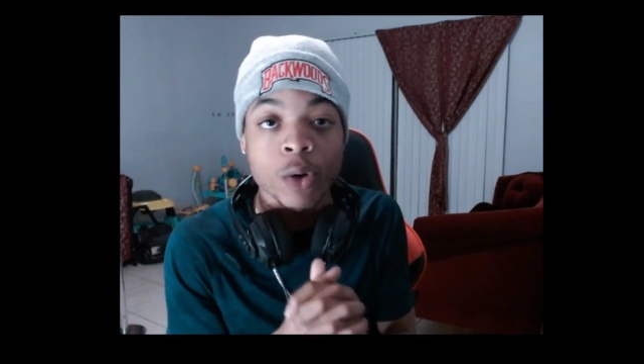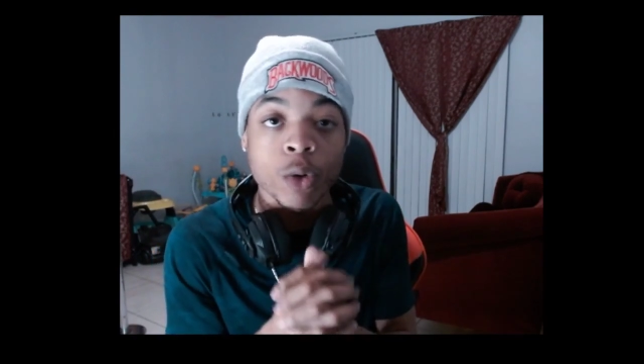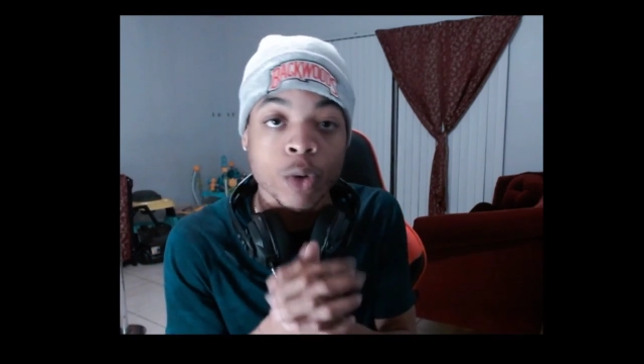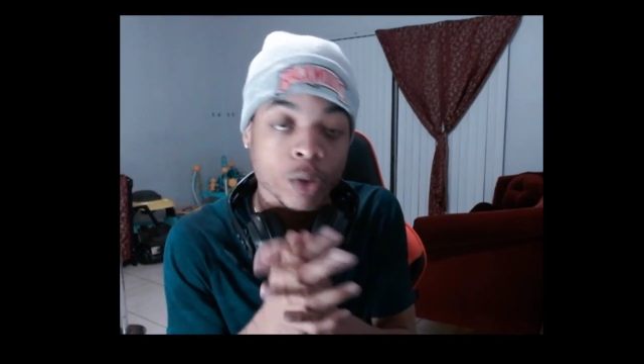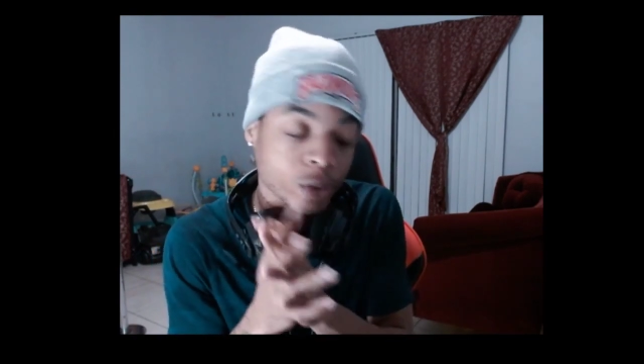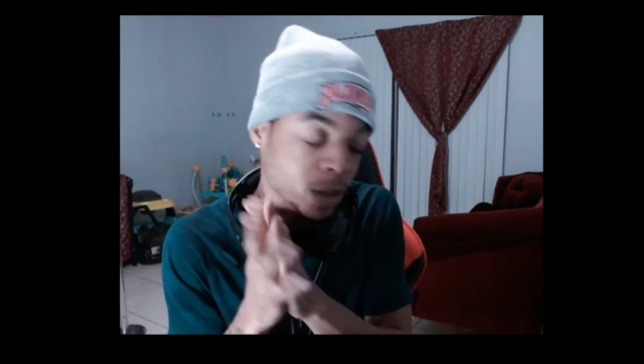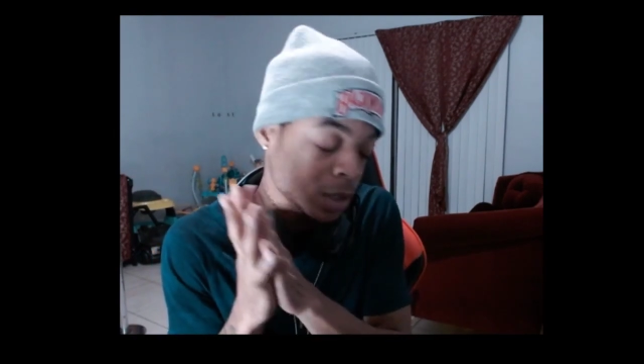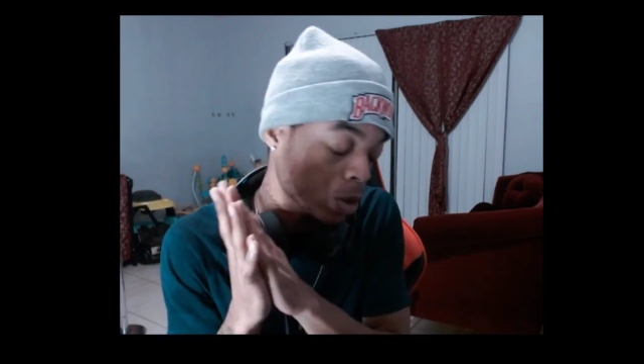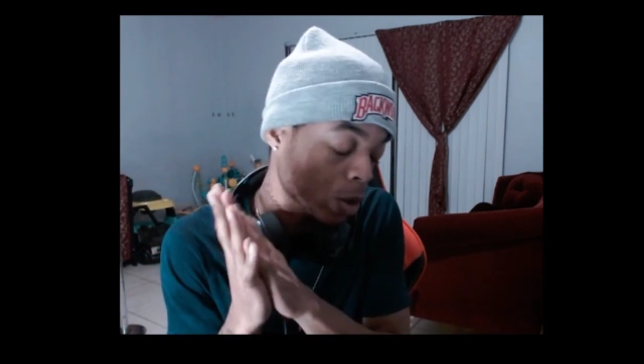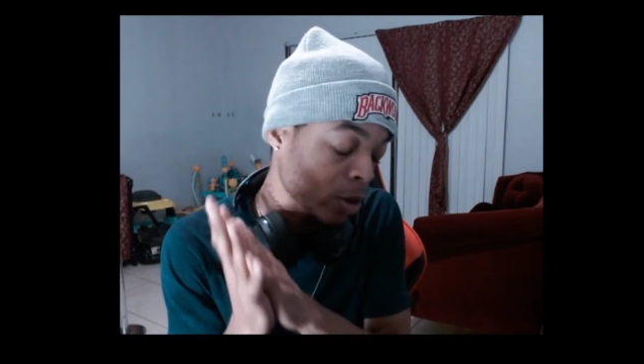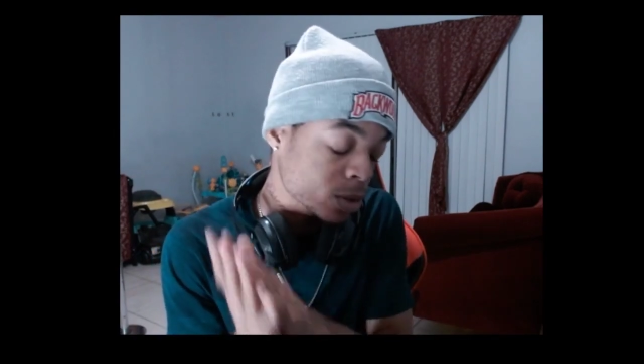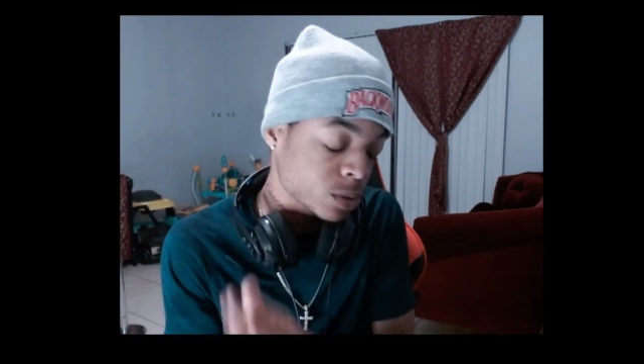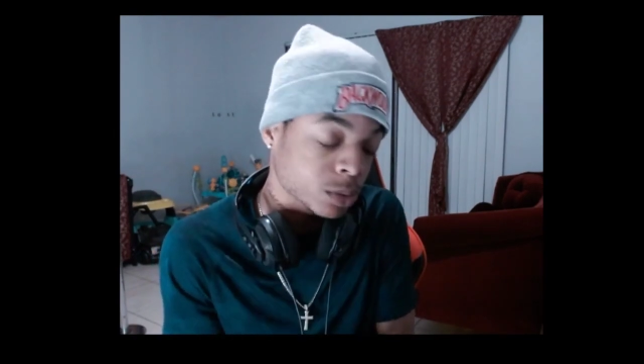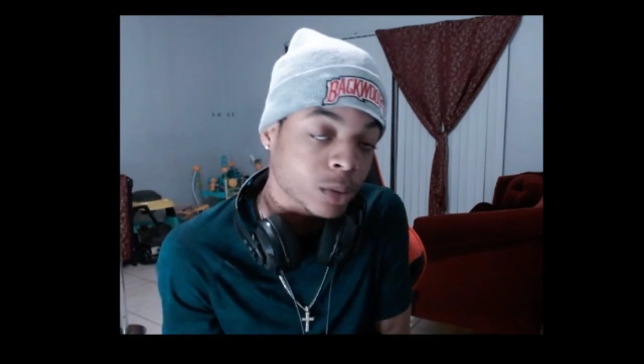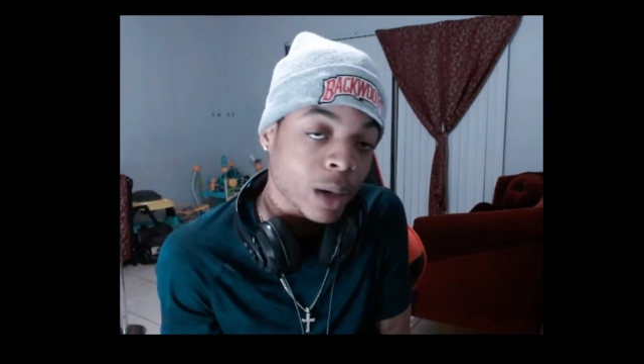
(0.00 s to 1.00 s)
or that's already
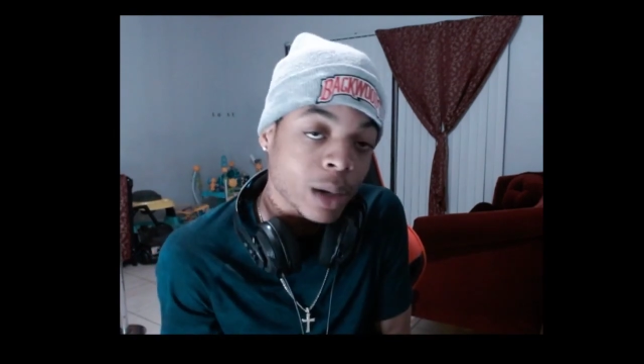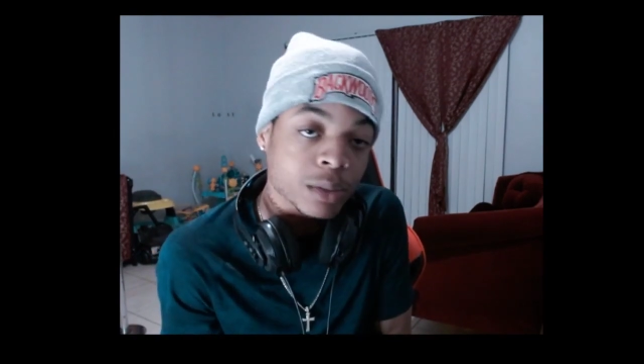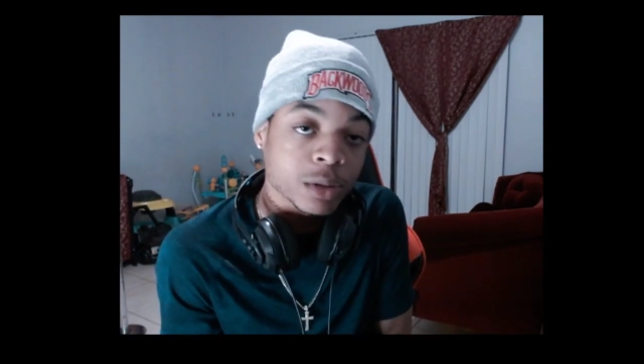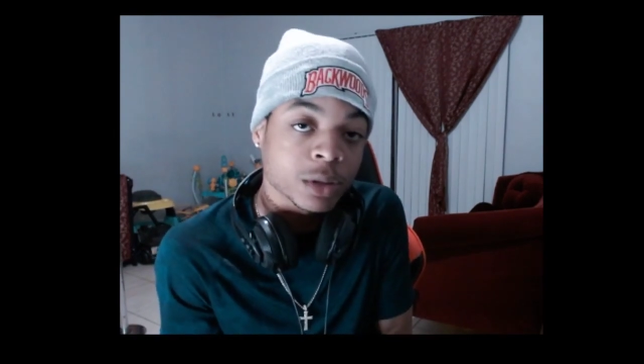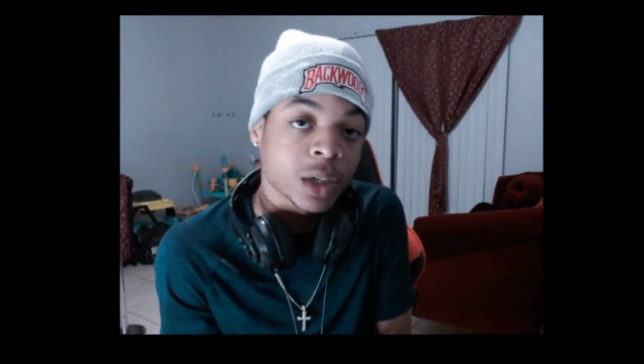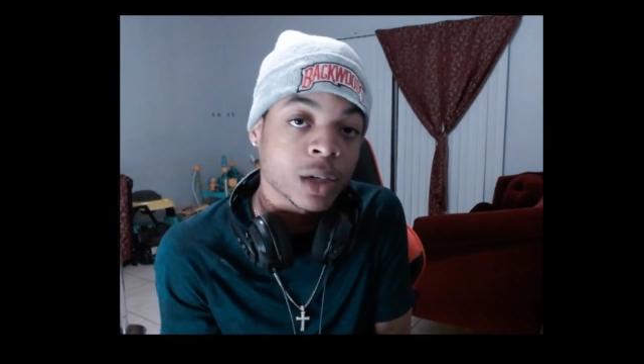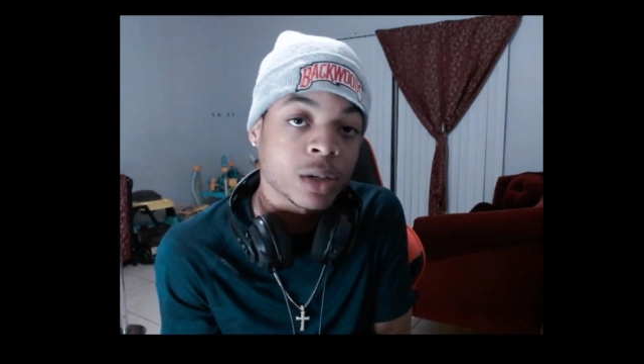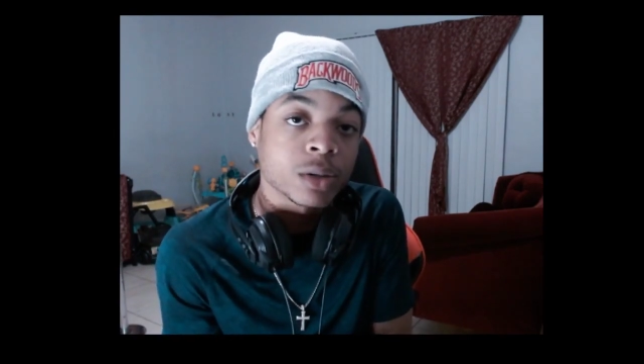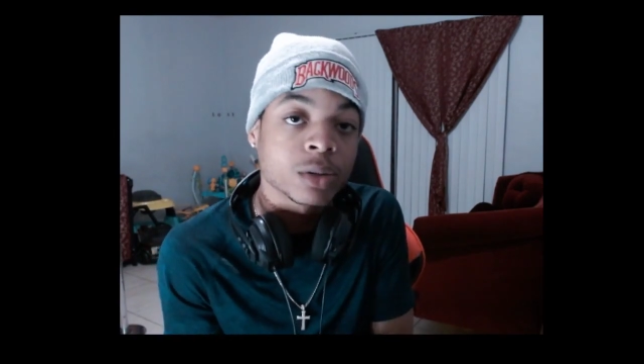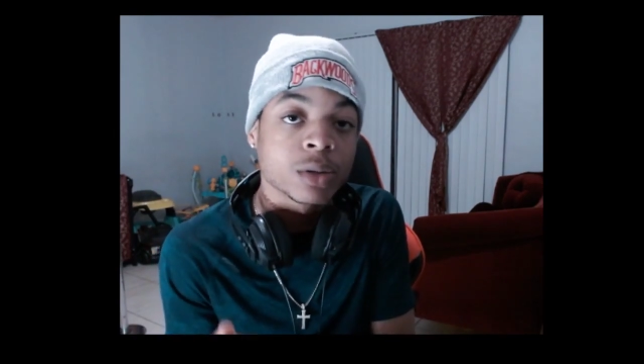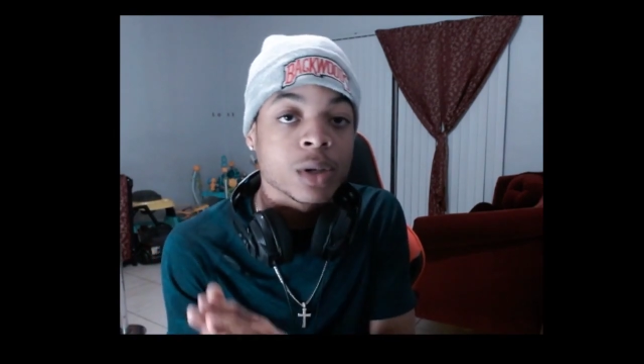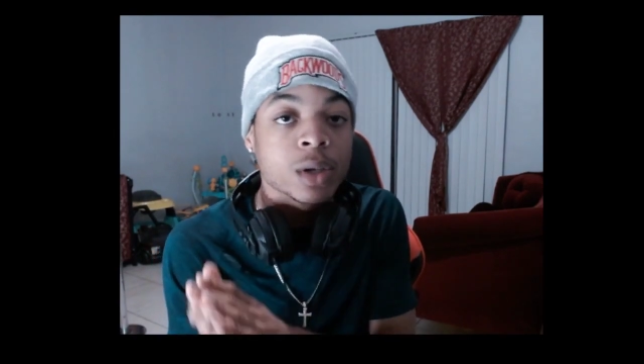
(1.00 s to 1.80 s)
subscribed to the channel,